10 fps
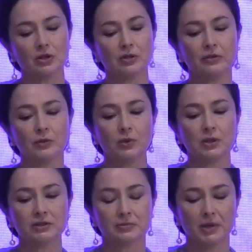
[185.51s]
of the
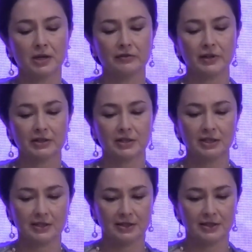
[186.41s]
world supply of
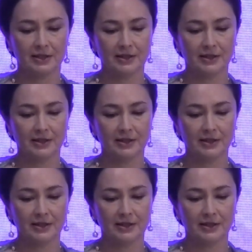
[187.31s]
vaccines.